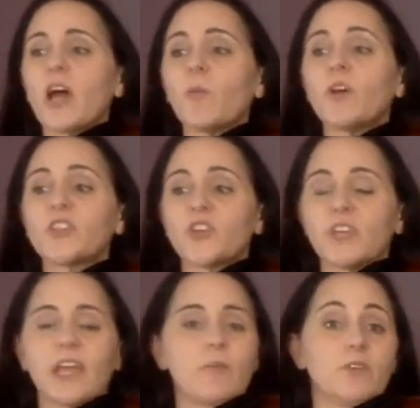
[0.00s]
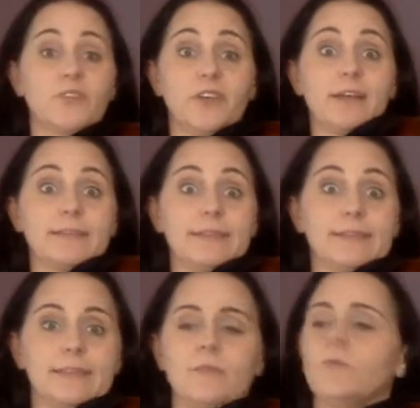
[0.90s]
got 138, 139 is
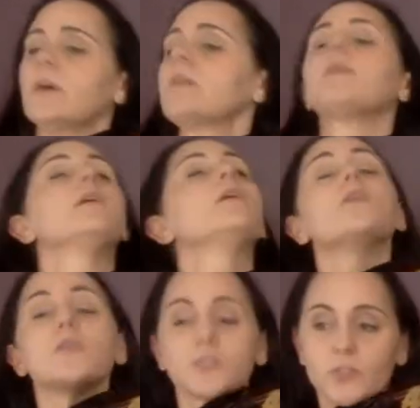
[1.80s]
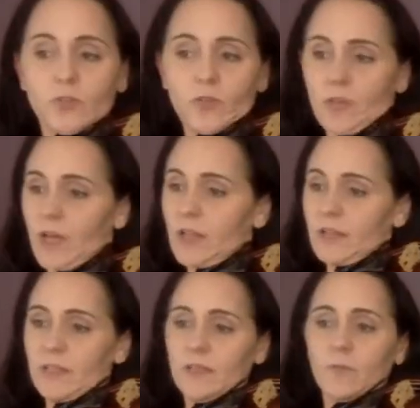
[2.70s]
easy. One, two,
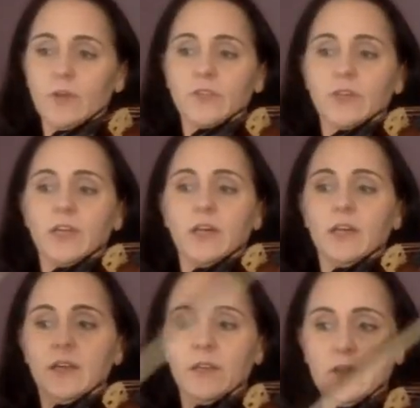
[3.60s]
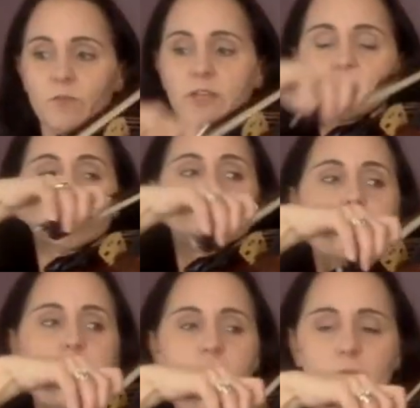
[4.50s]
lolly, 139, red
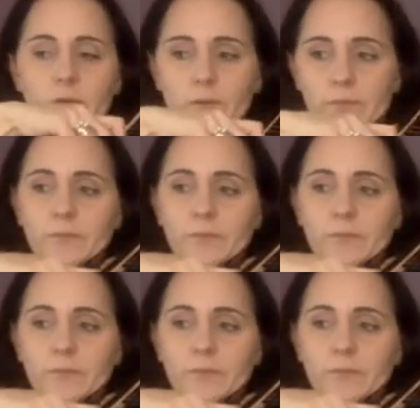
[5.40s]
go.